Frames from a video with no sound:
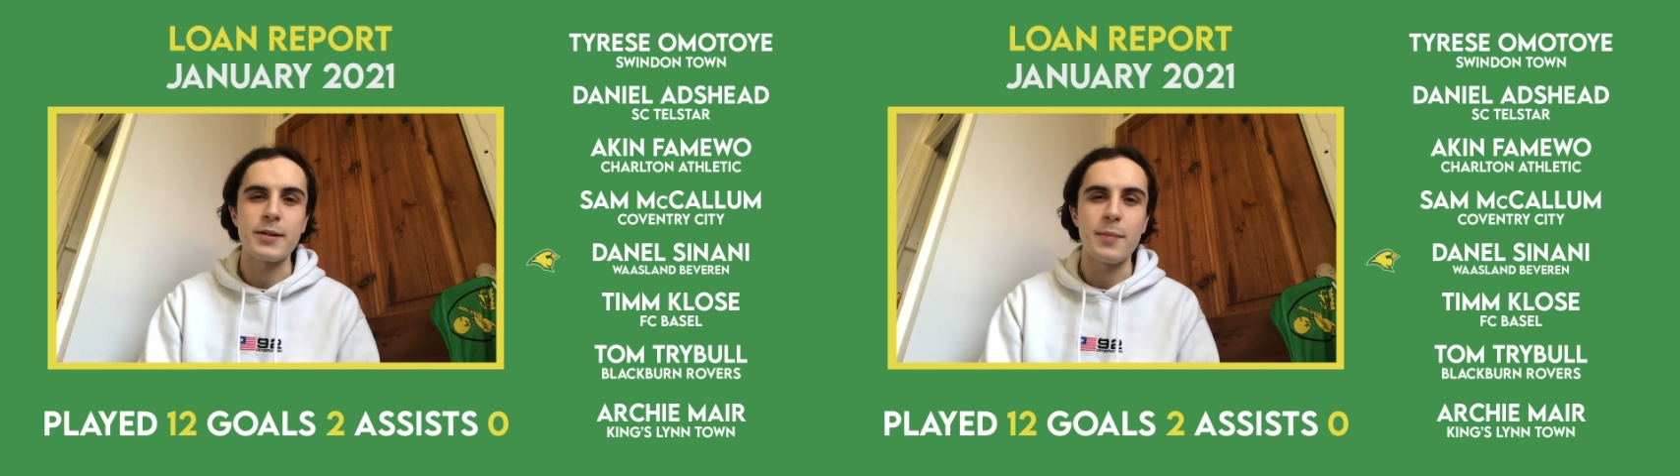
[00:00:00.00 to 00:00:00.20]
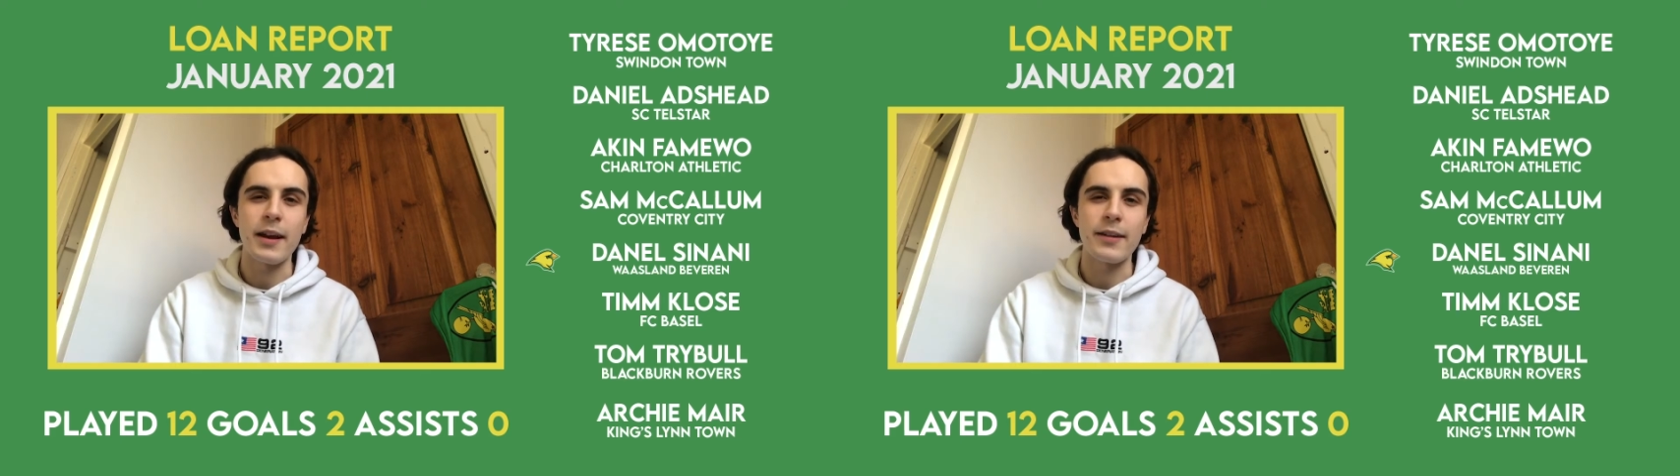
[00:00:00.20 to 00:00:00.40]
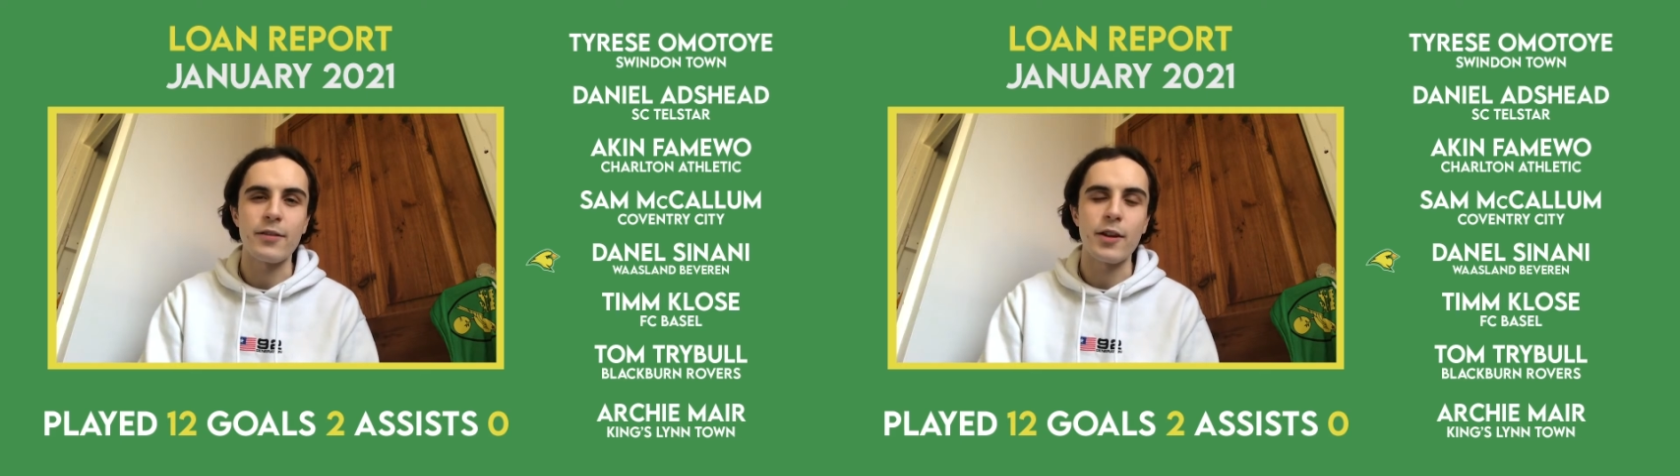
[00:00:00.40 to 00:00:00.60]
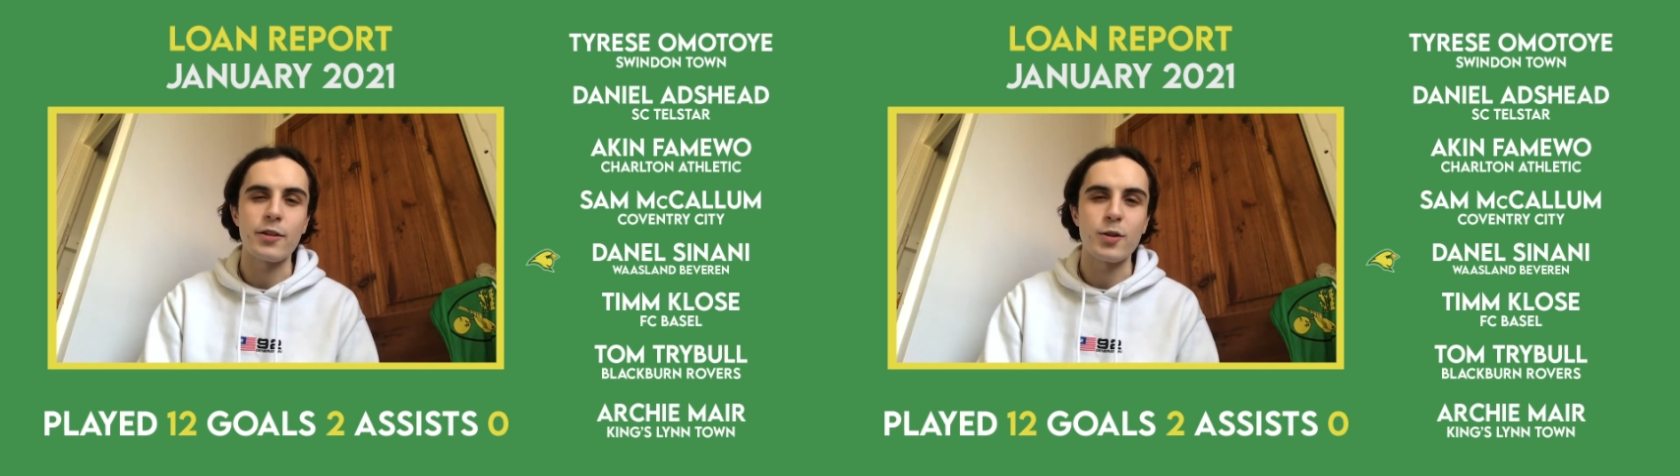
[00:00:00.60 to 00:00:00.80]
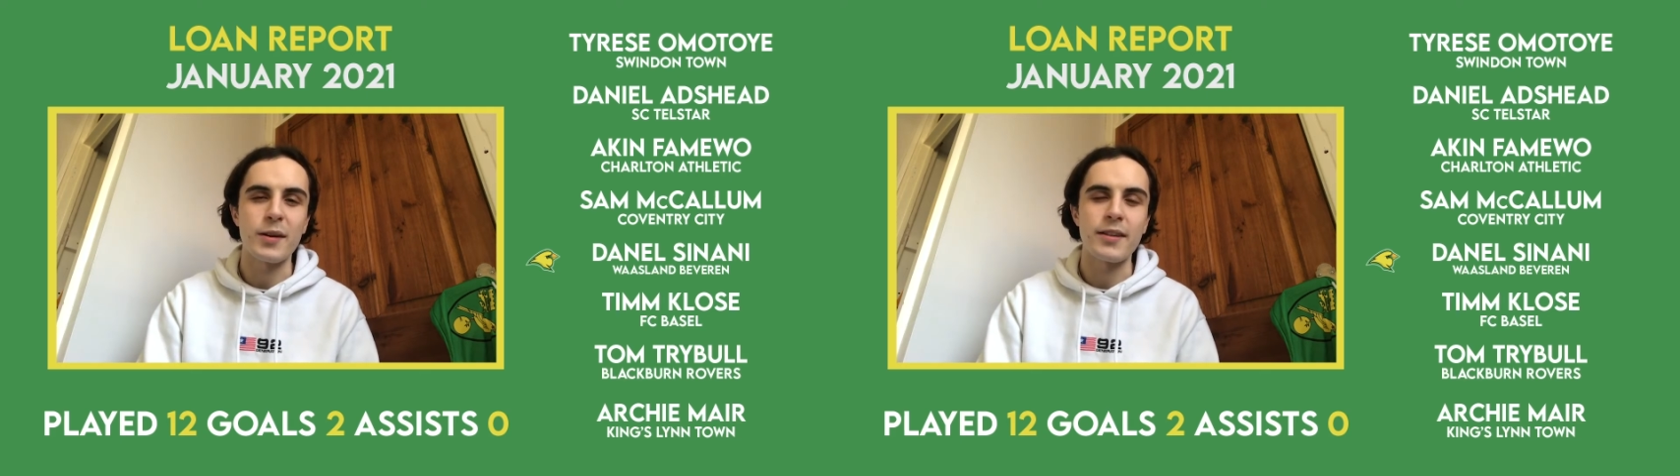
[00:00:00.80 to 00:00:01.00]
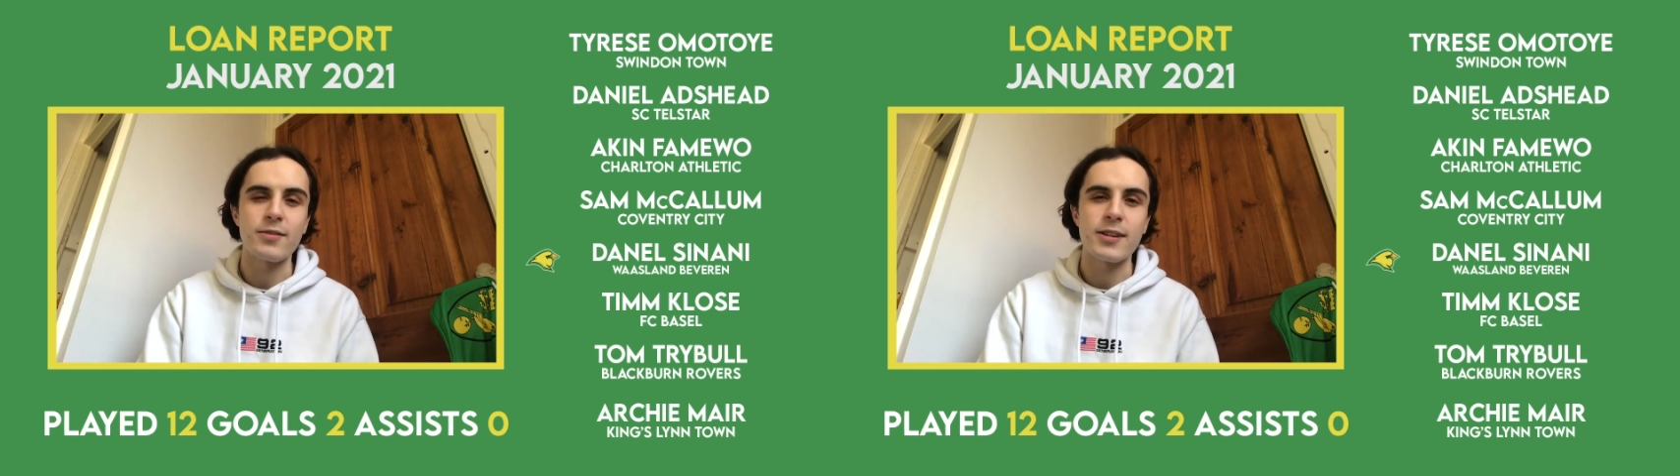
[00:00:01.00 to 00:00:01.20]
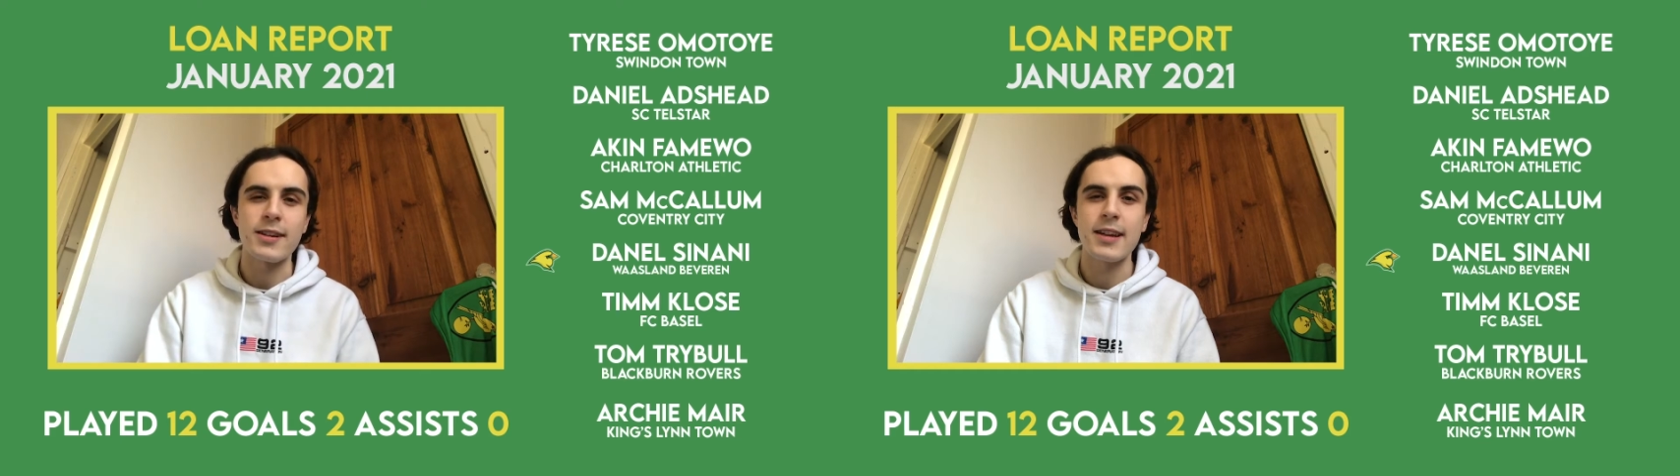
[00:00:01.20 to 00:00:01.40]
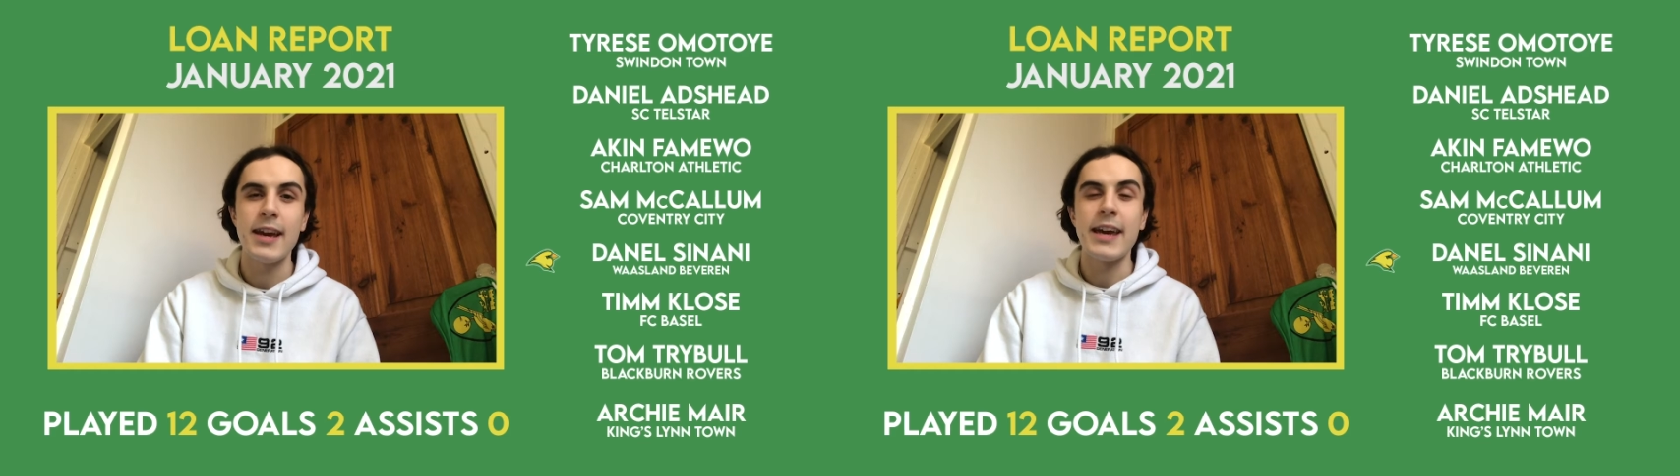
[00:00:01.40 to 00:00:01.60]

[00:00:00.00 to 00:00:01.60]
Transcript: is playing for the under-23s.